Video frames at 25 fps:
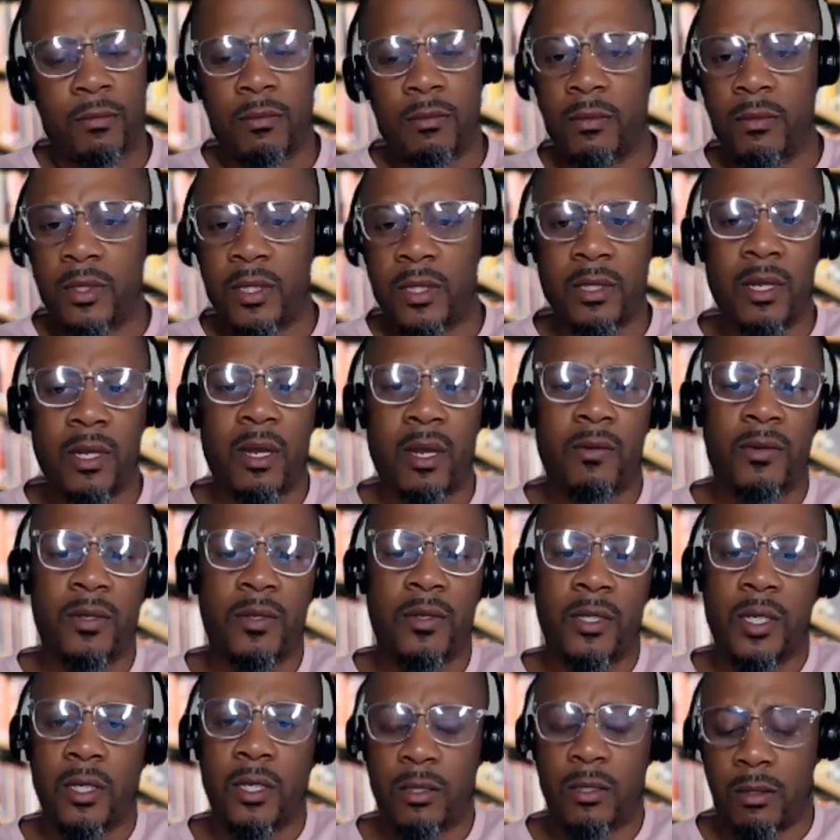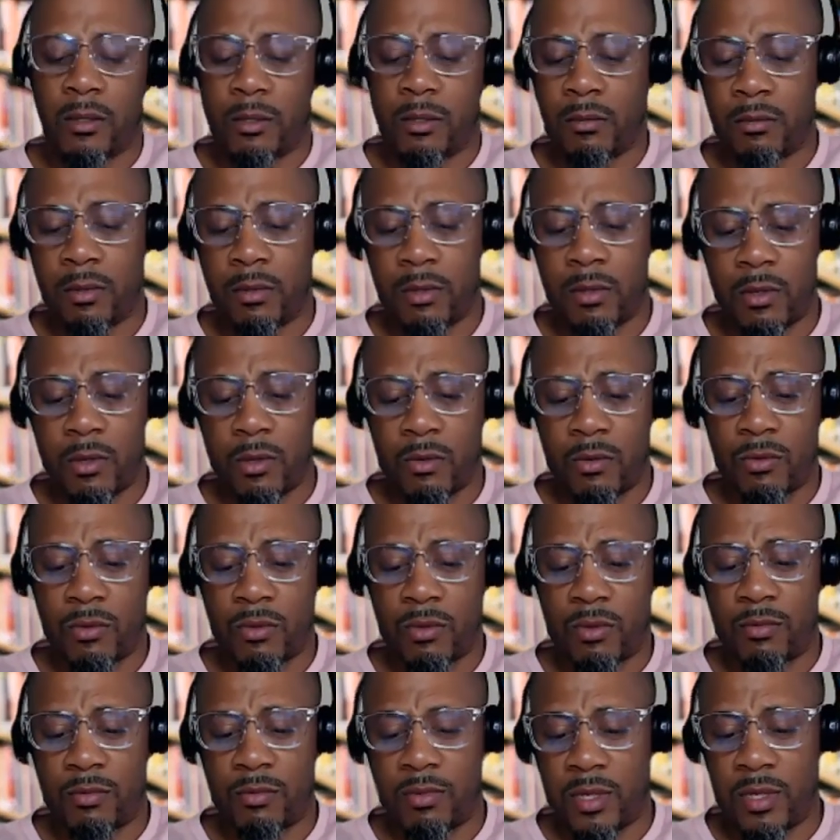This conversation was going
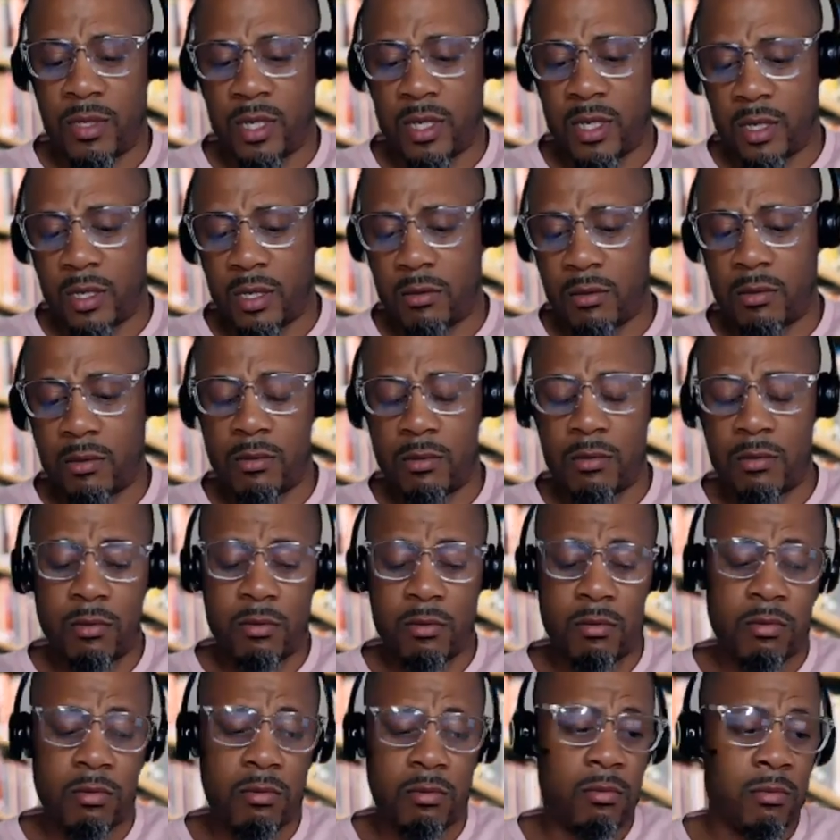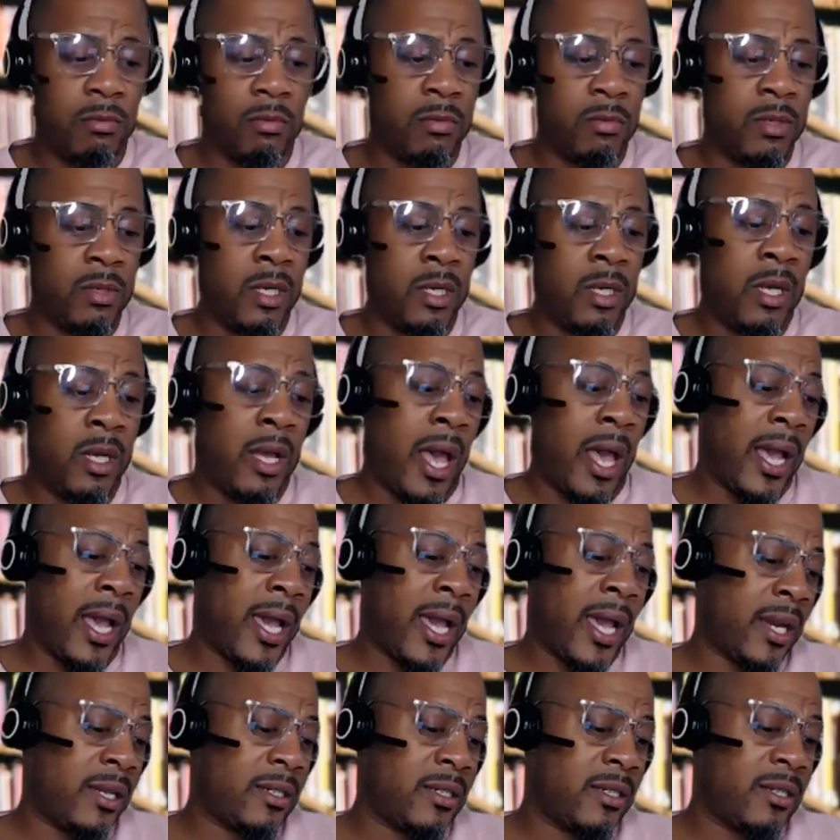to be, I
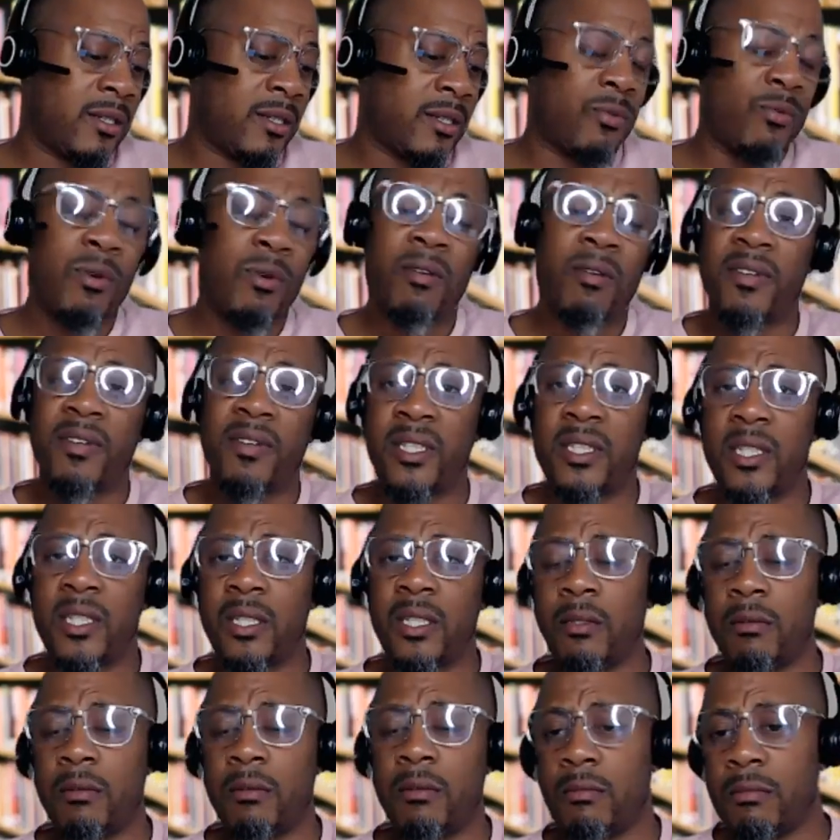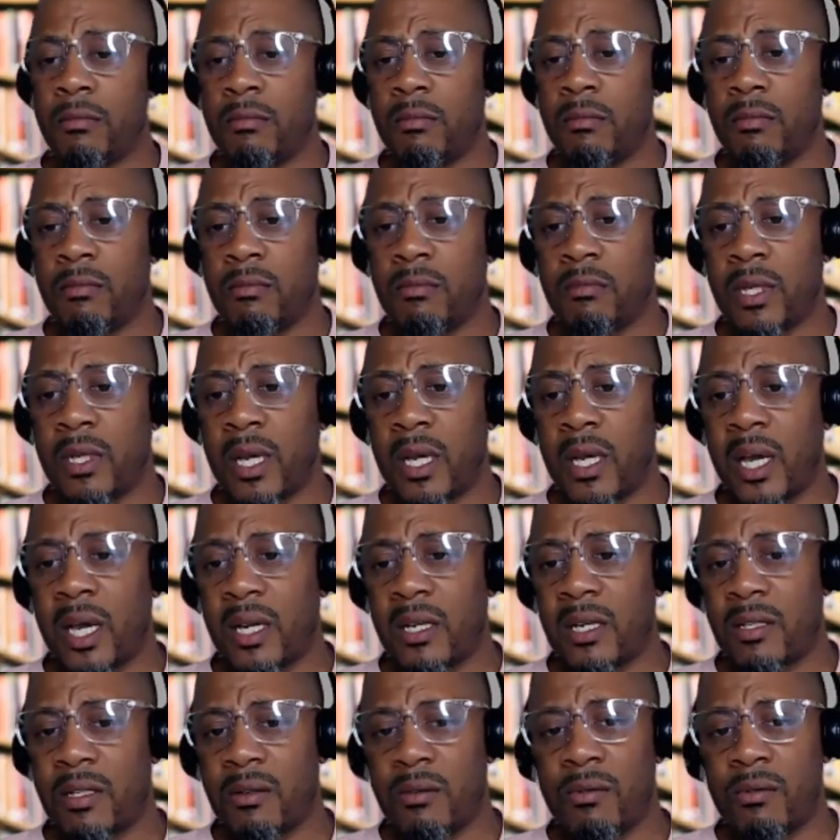got until 150. I got
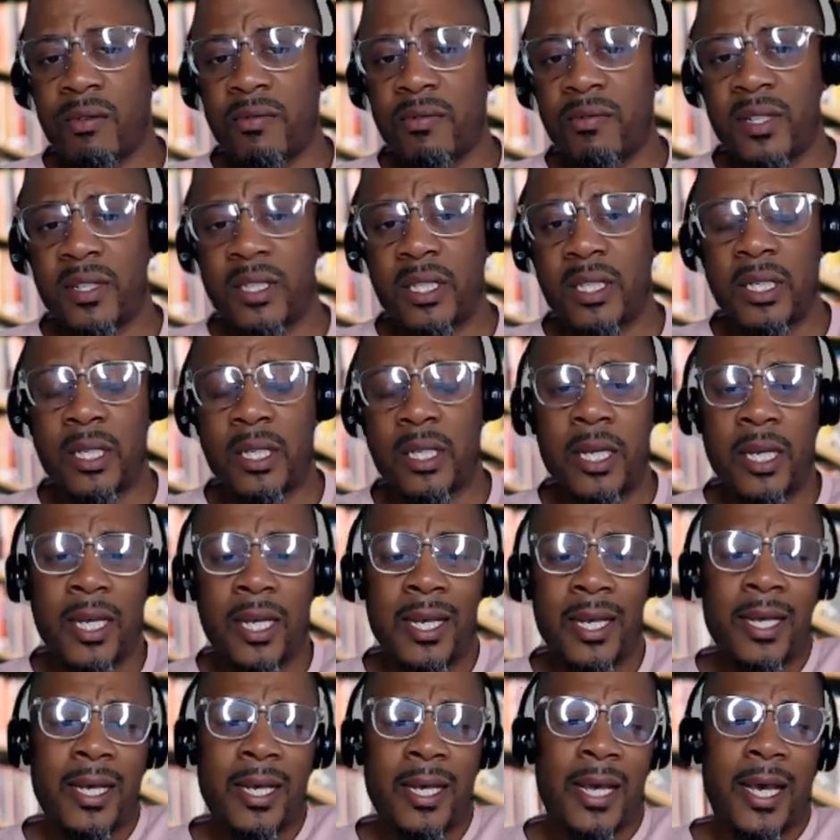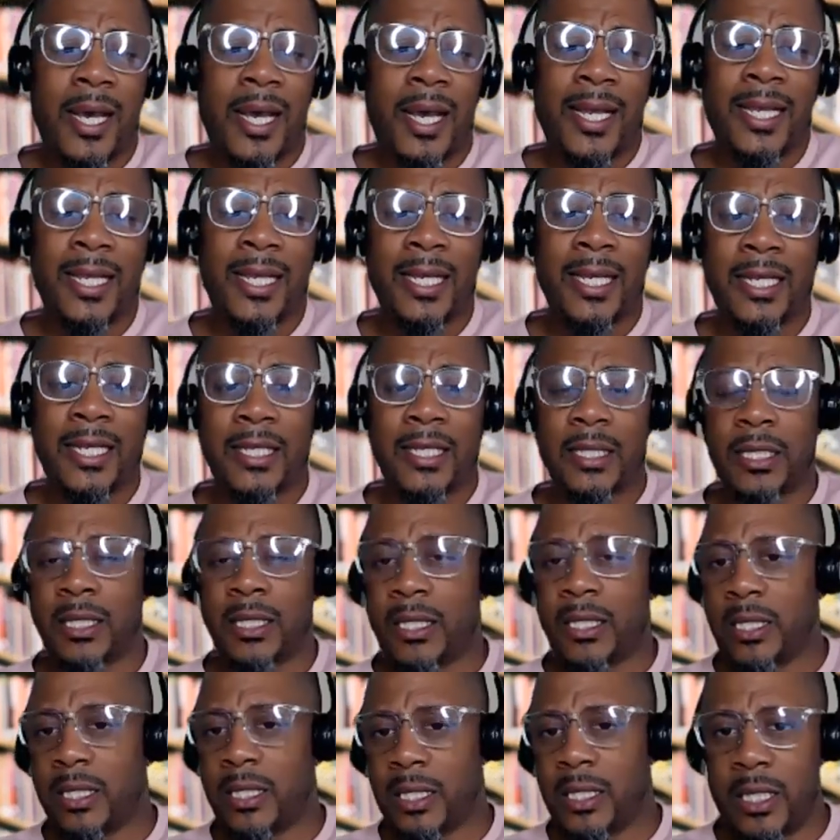until 150. I can't
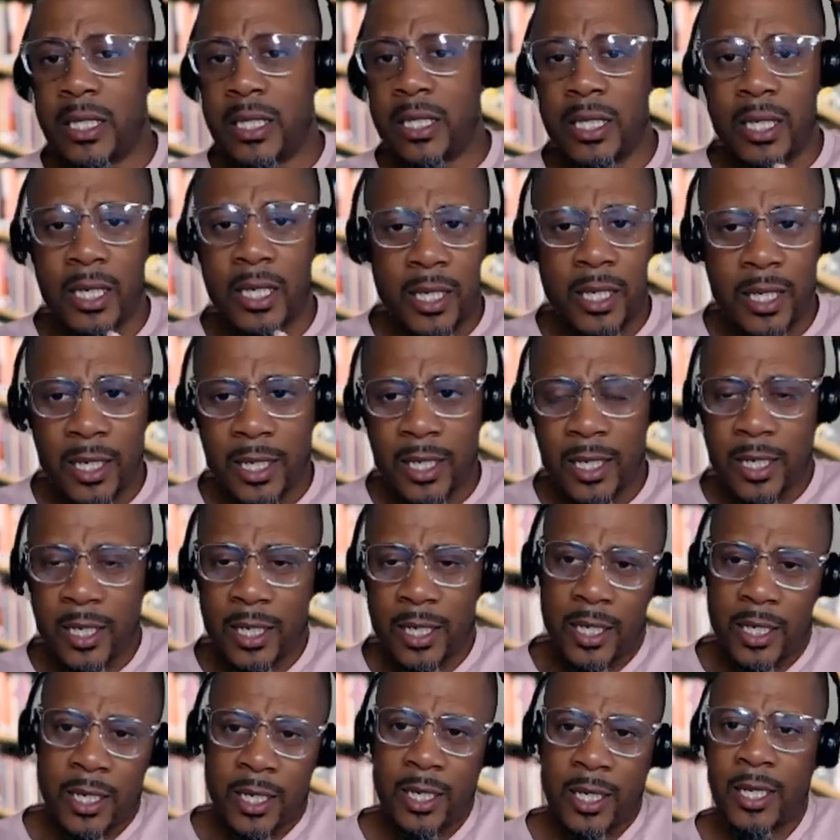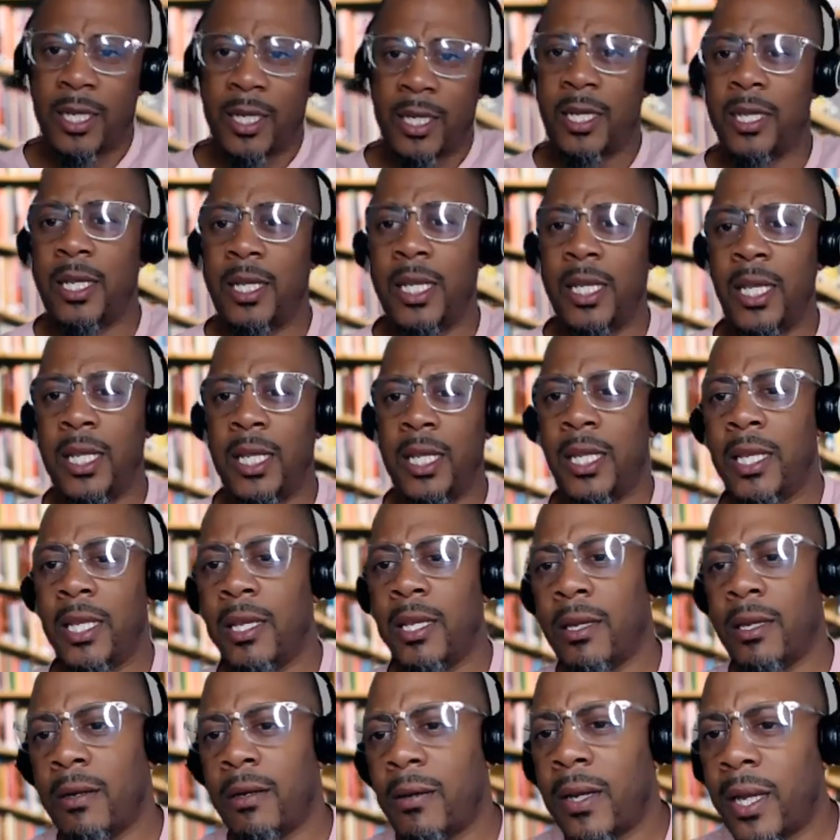see any
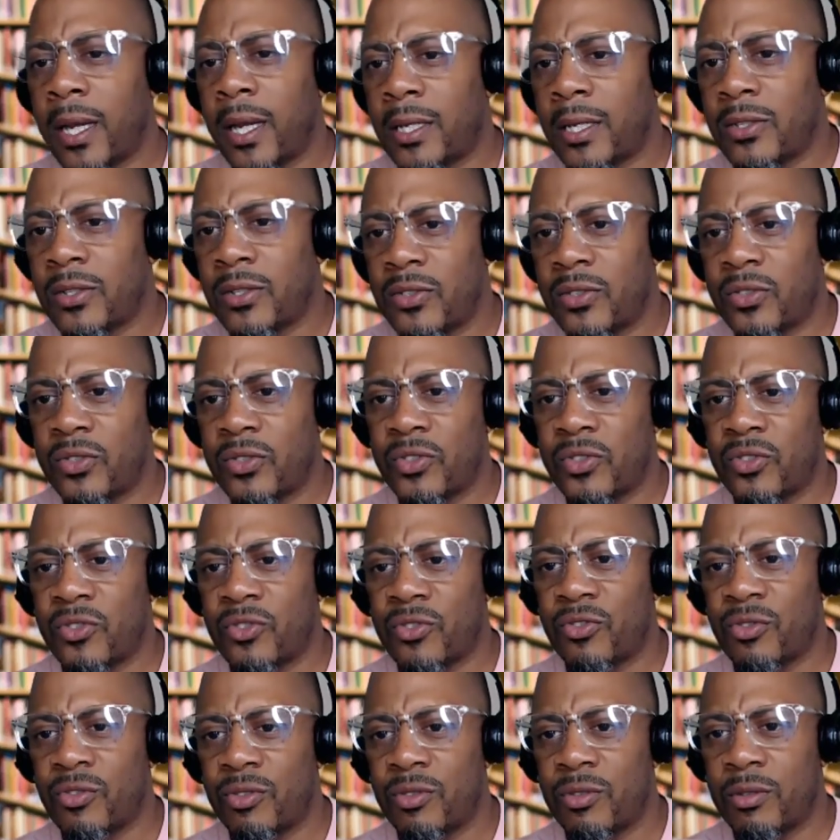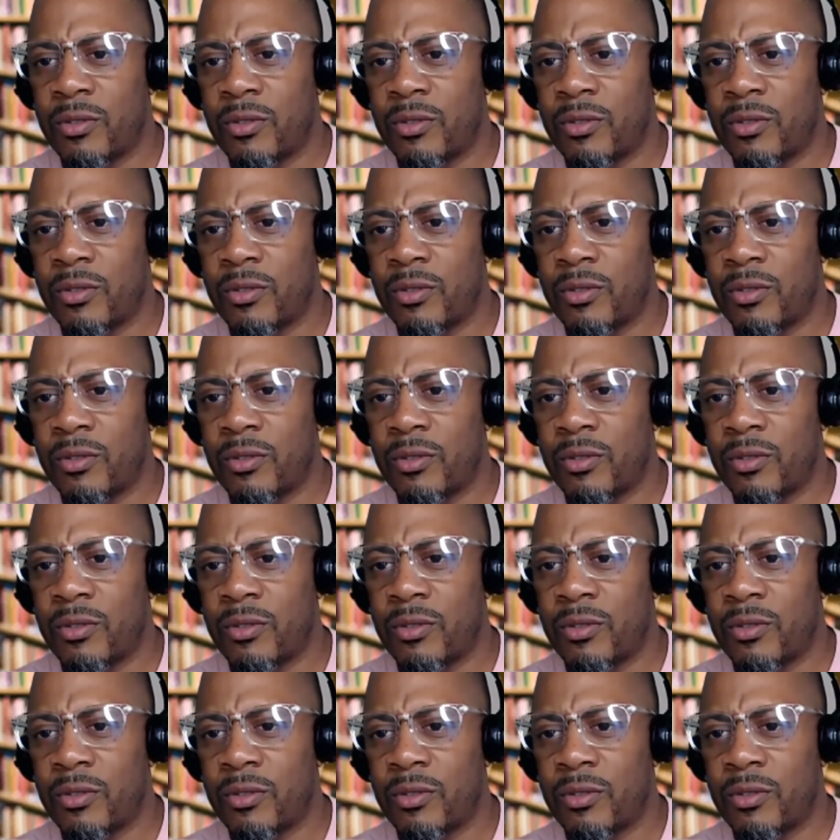interactions,